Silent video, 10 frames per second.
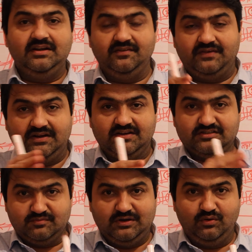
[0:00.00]
different
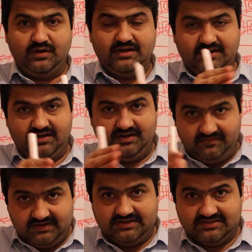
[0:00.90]
customer located in
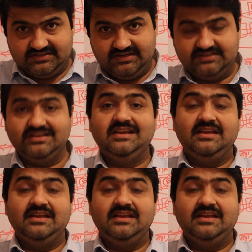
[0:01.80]
different states.